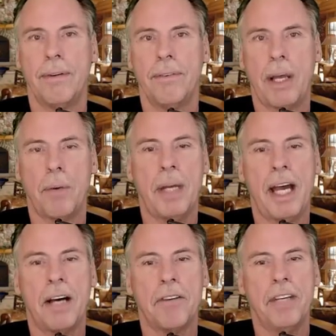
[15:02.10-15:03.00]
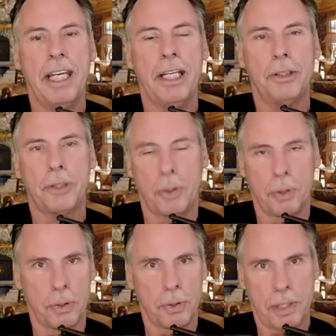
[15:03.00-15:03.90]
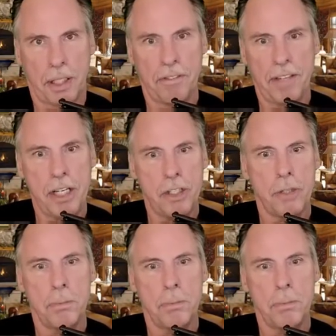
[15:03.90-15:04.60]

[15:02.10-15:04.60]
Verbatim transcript: that we have eternal salvation,